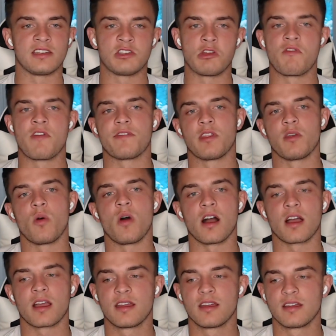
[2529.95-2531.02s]
250
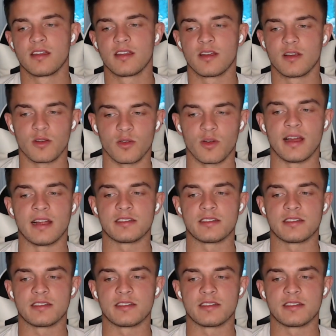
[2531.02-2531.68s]
walk, right?